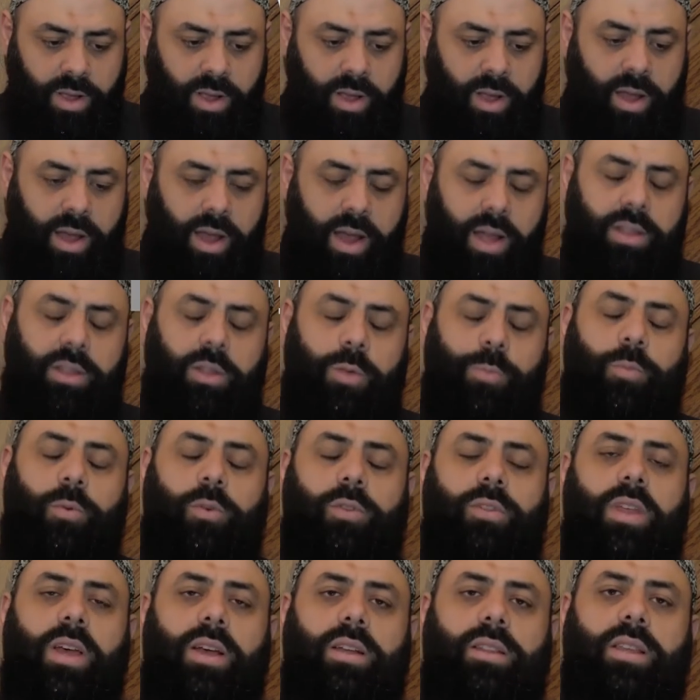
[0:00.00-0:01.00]
and to
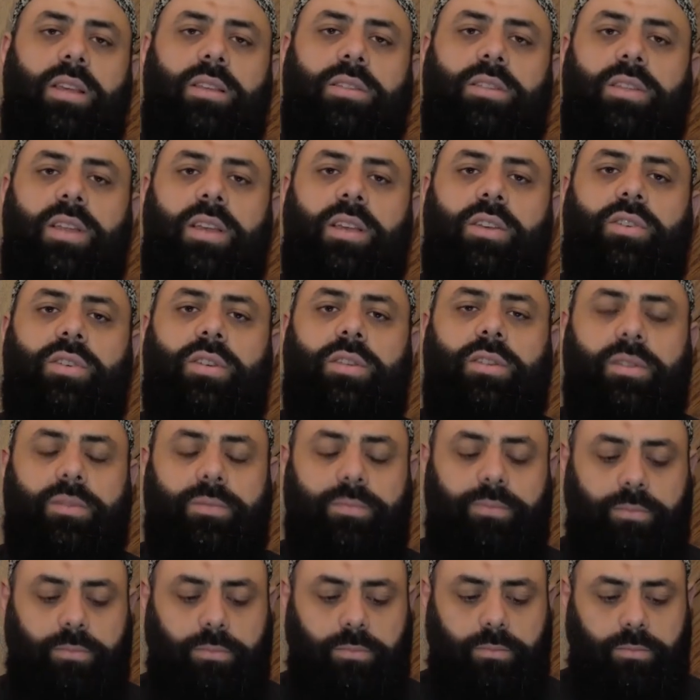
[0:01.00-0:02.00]
protect his nation
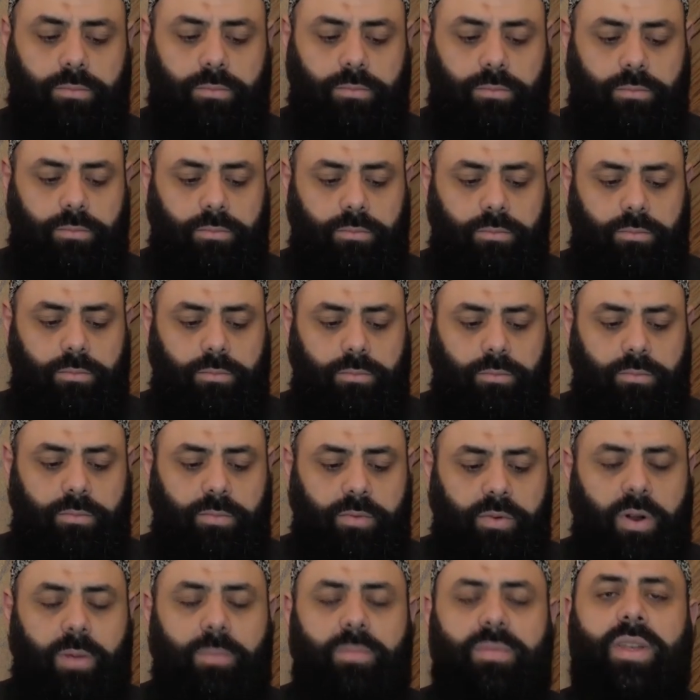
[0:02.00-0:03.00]

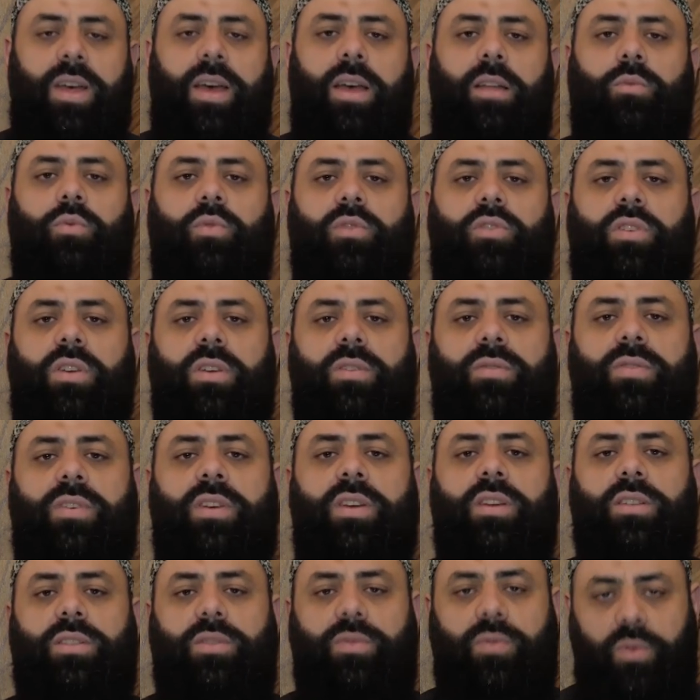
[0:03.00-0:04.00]
from that which he
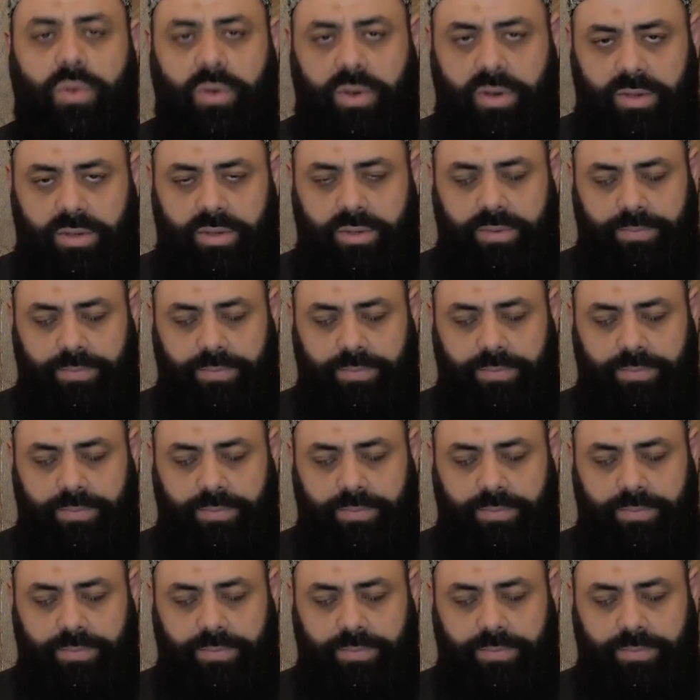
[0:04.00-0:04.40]
fears for it.